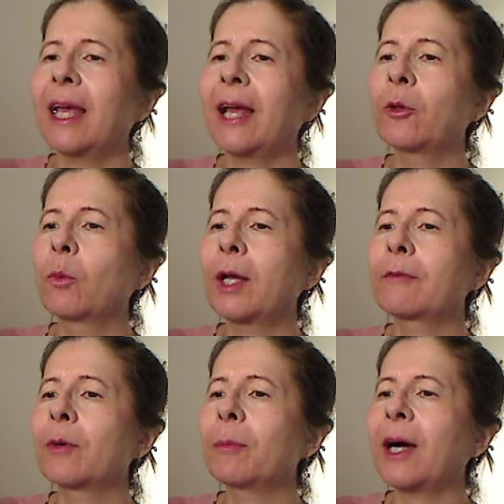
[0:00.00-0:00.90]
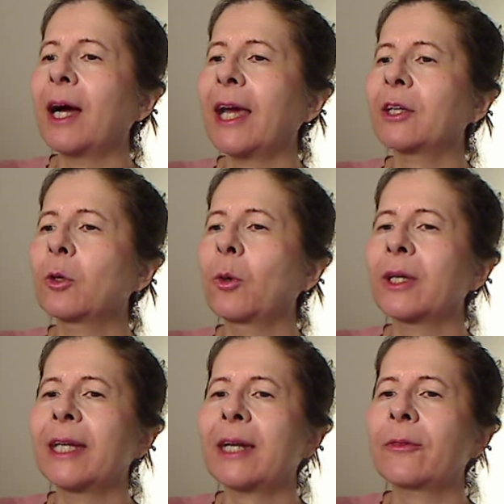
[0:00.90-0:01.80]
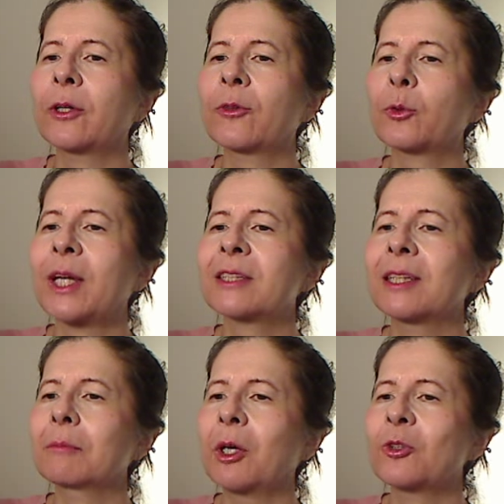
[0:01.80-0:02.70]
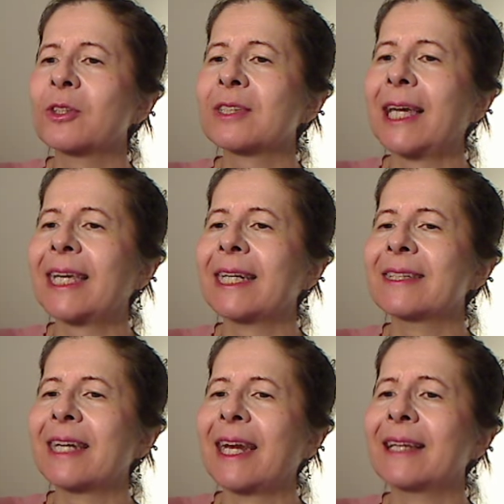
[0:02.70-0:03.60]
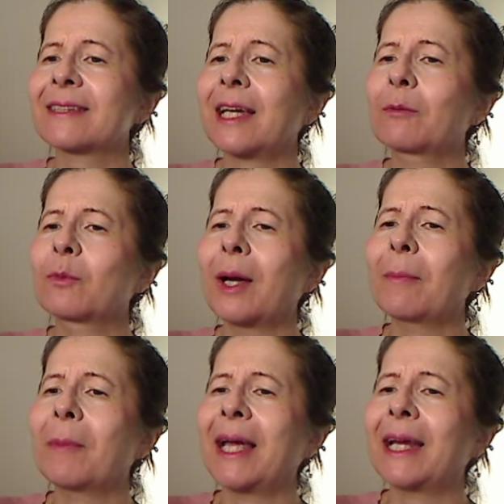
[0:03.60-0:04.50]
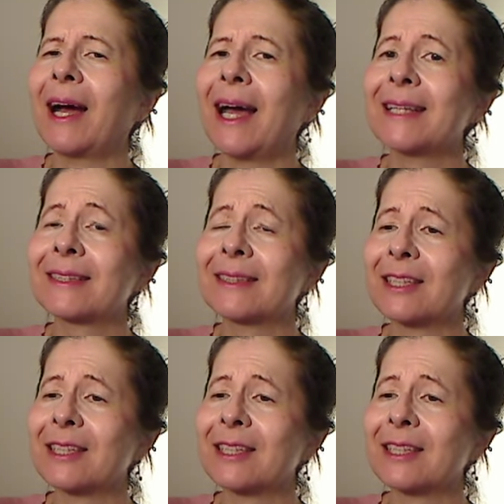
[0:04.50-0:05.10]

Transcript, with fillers: and the one from behind coordinated their thrusting motions like in a dance. I rubbed my eyes in